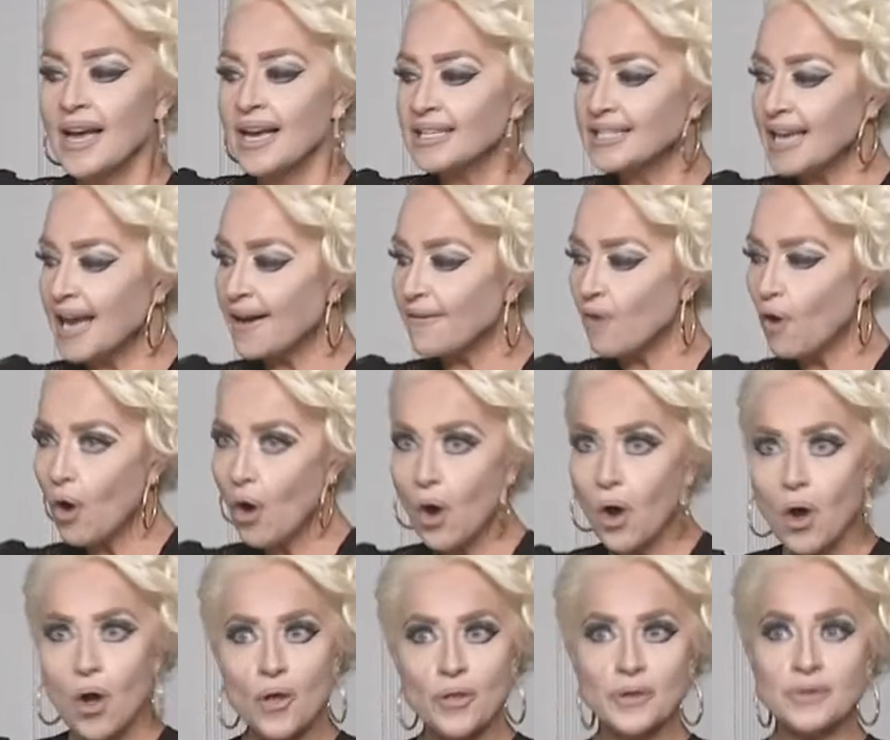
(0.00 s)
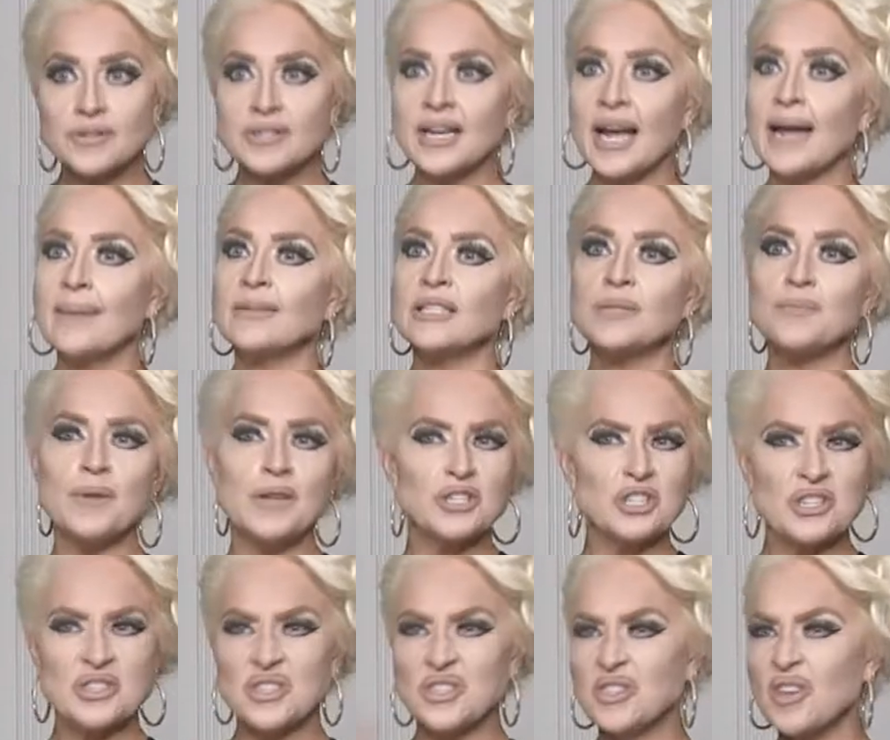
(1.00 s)
to have all those diamonds be
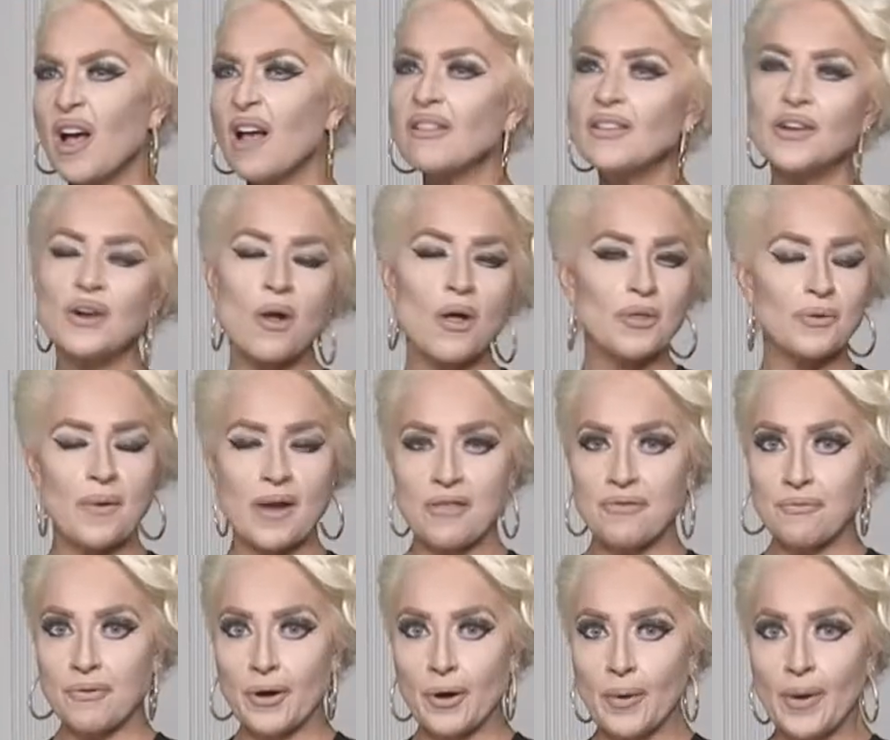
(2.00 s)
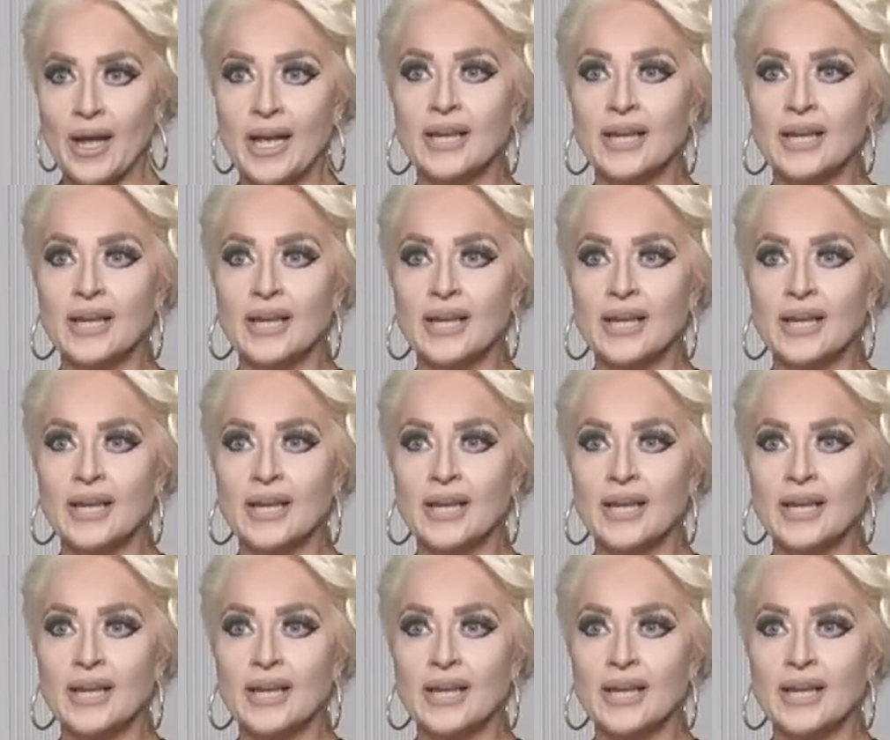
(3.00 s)
just solid all the way through.